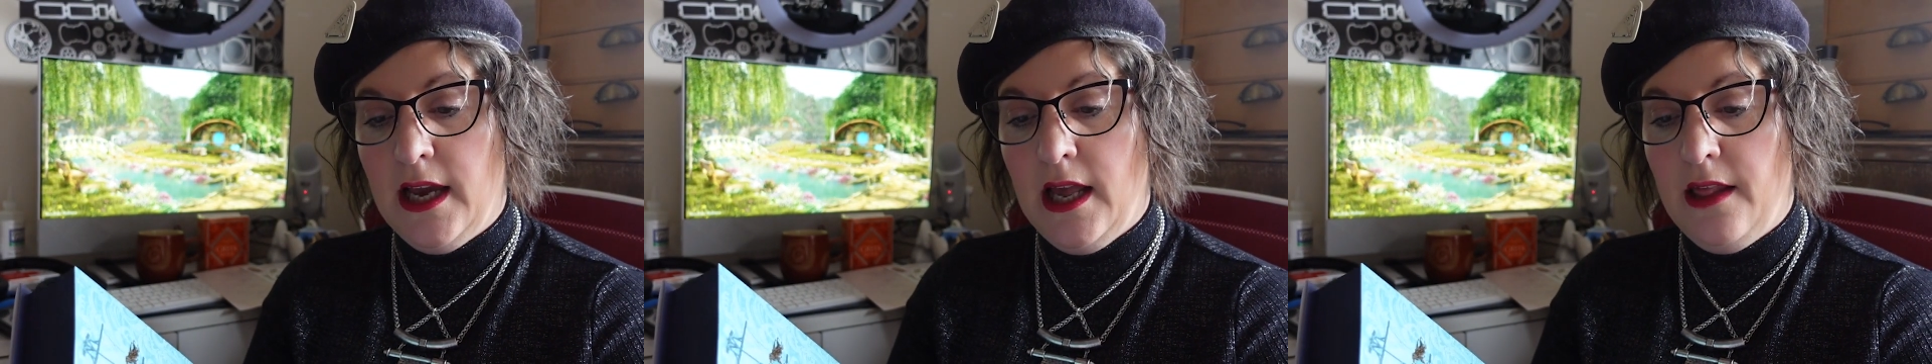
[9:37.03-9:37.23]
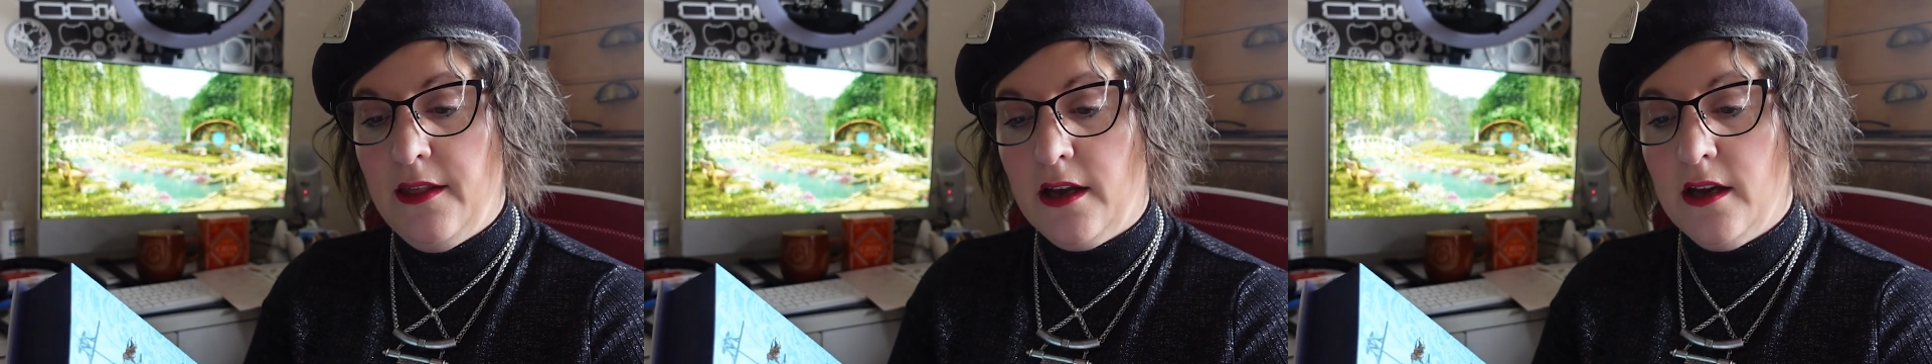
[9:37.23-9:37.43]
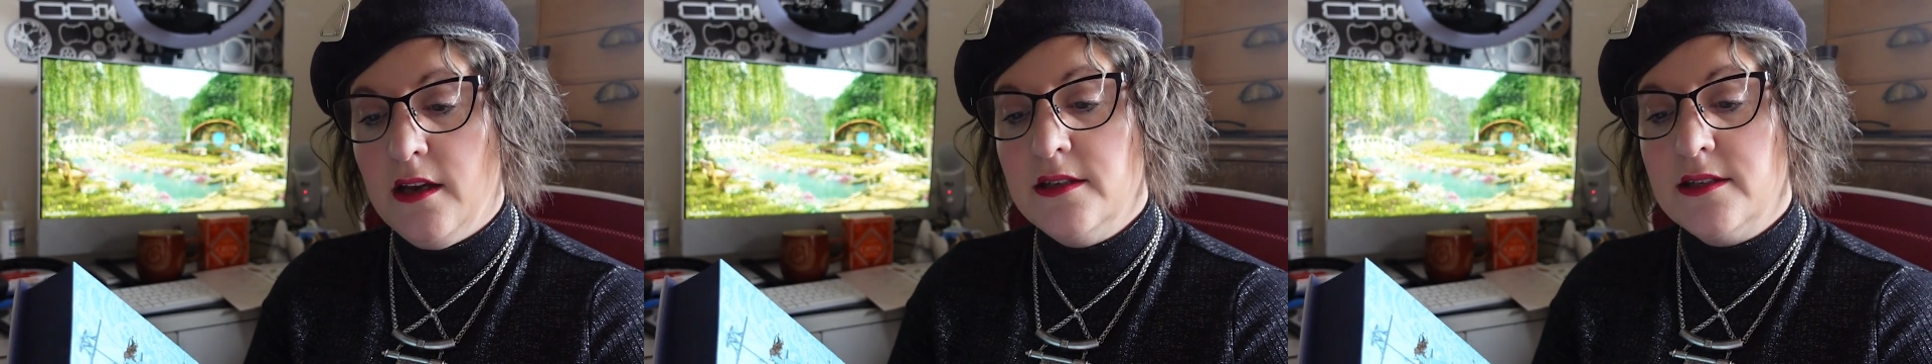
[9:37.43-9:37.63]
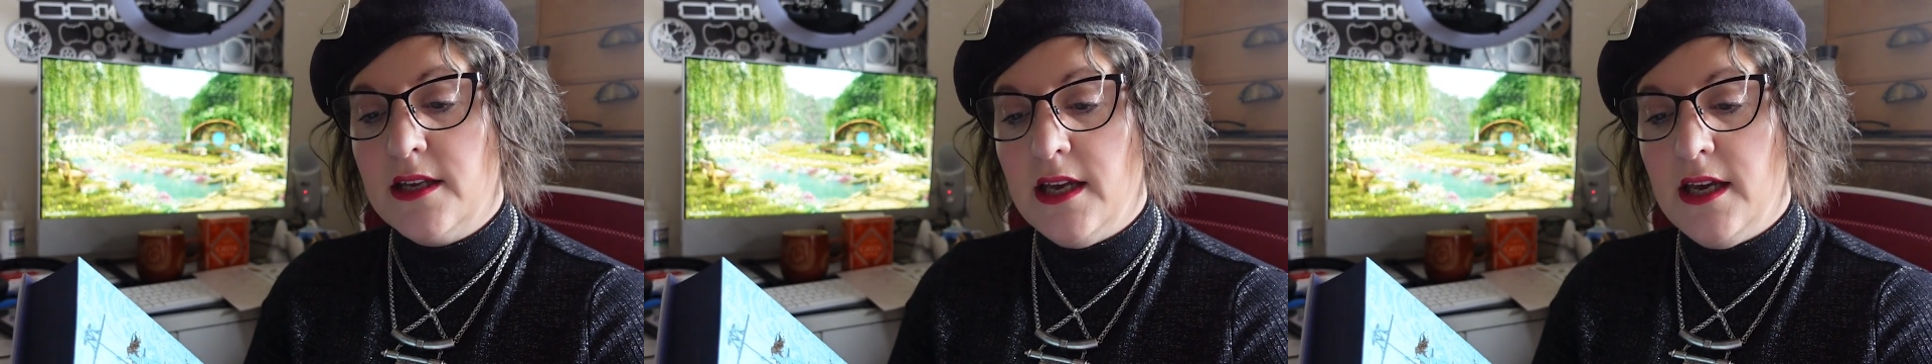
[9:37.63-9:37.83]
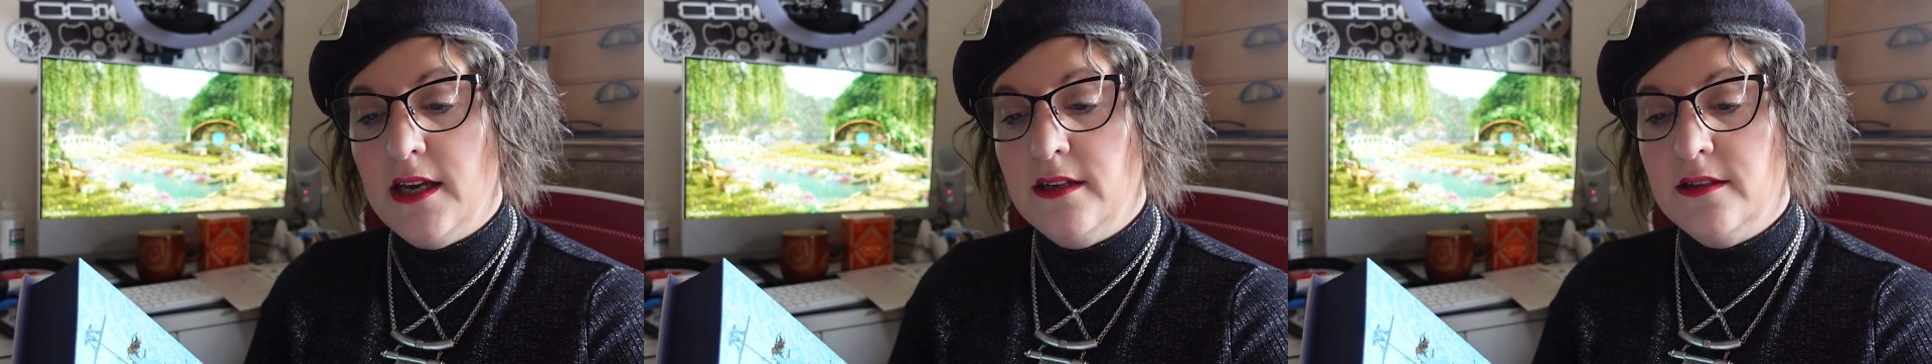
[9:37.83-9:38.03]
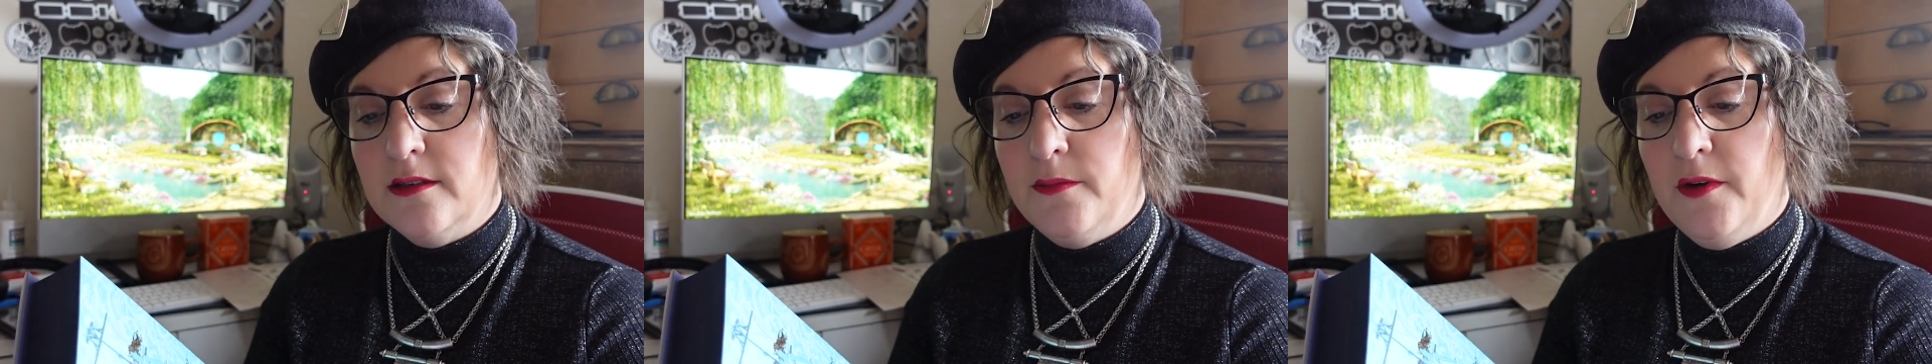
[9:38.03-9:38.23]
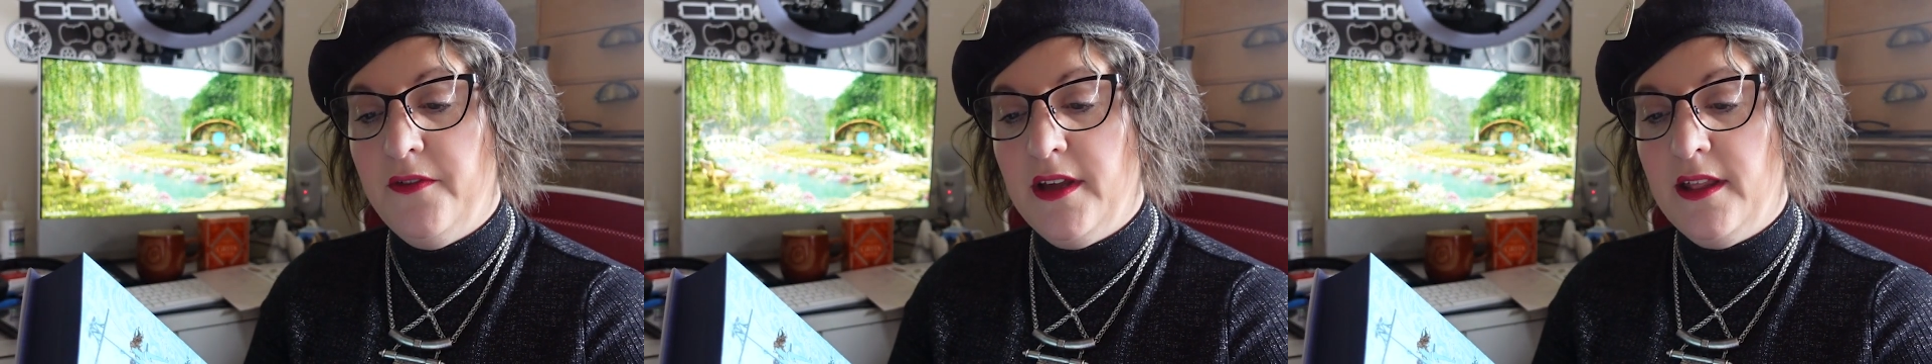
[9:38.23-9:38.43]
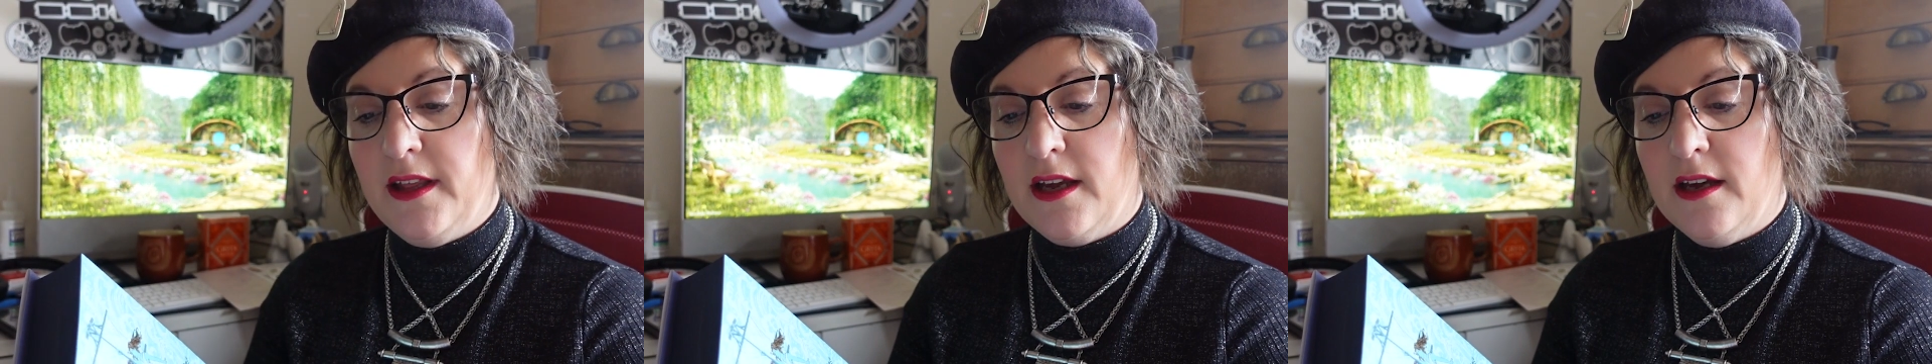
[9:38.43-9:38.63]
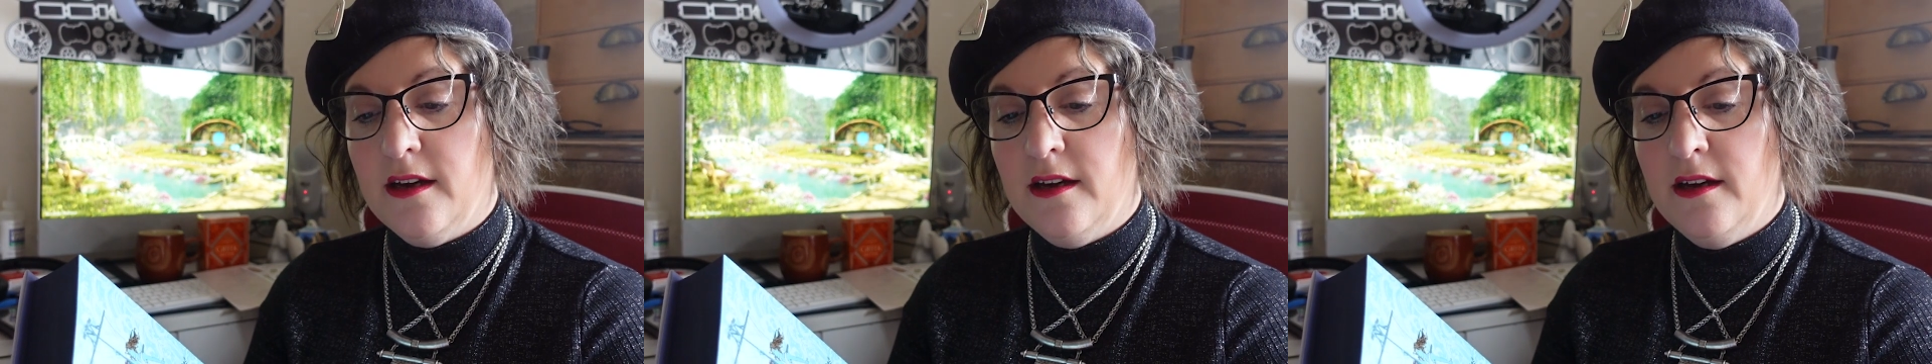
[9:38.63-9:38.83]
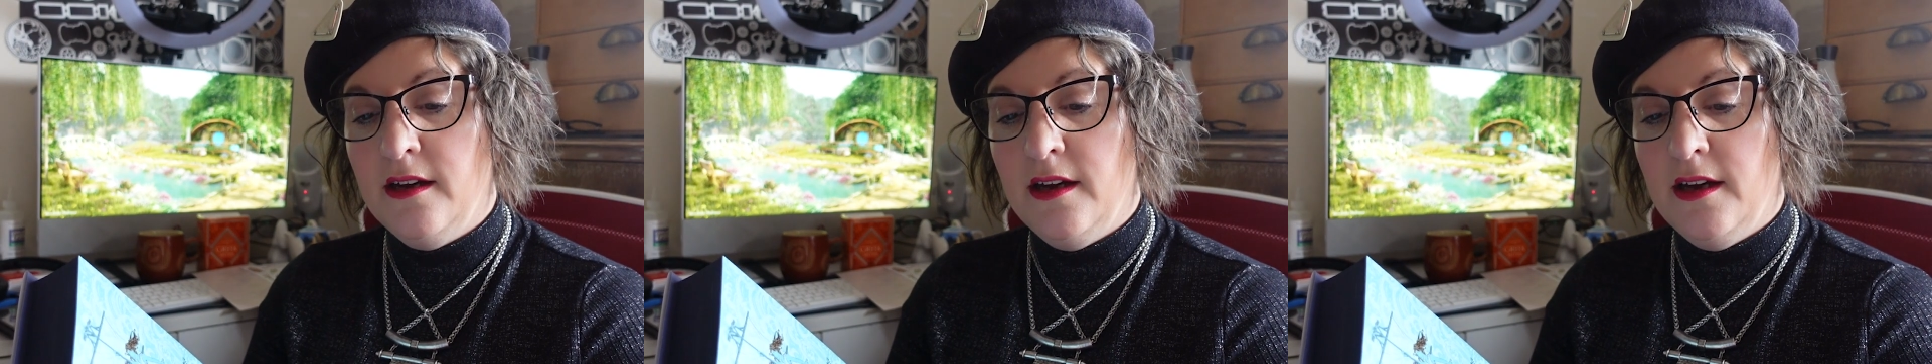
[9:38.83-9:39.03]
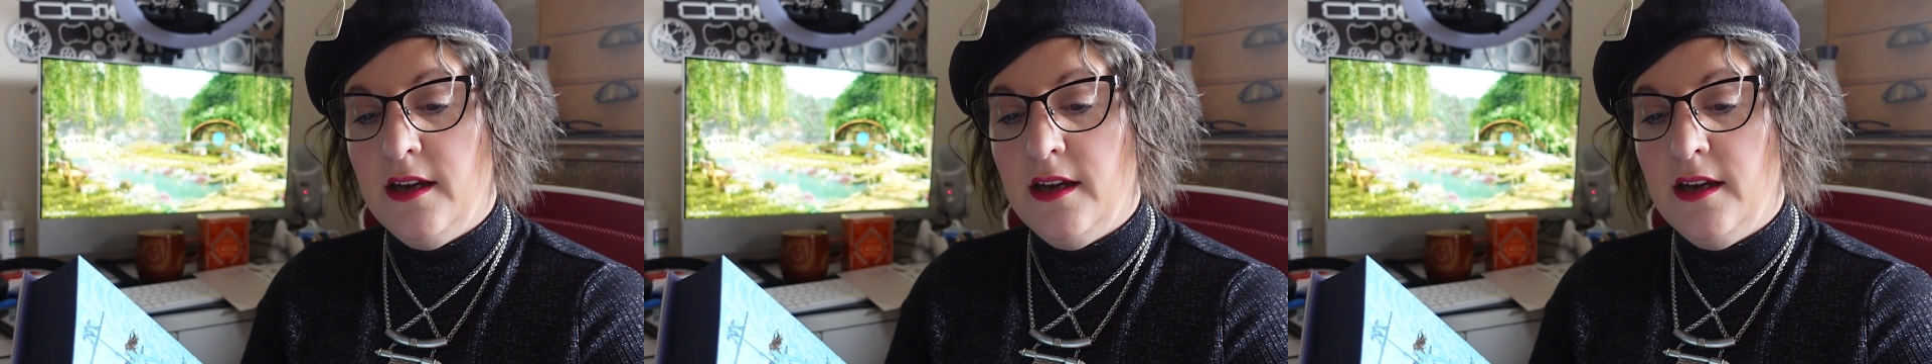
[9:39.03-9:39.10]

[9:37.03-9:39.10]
in the cursed kingdom of Ithaca